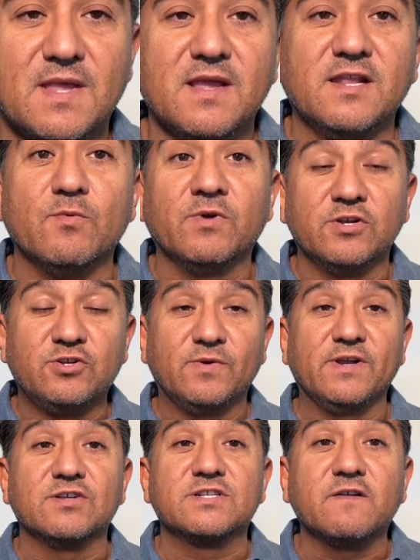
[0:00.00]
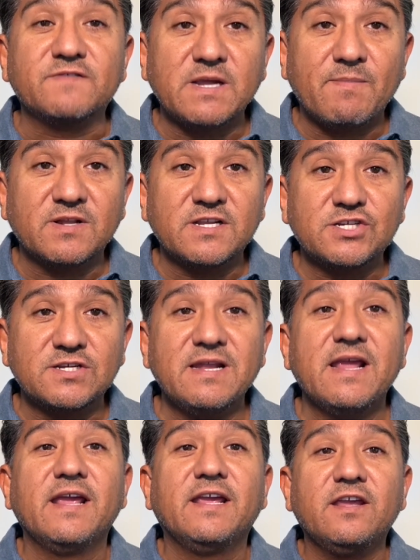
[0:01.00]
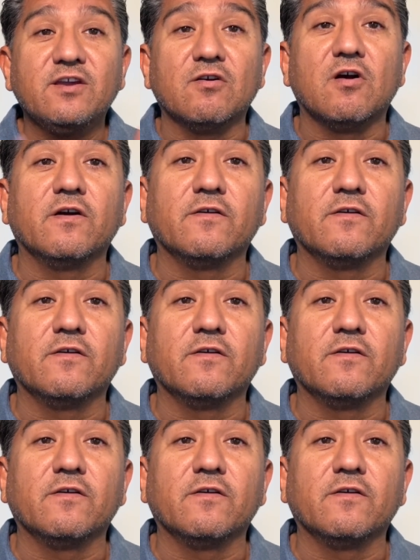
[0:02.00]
And when you're doing your self-tape audition, here are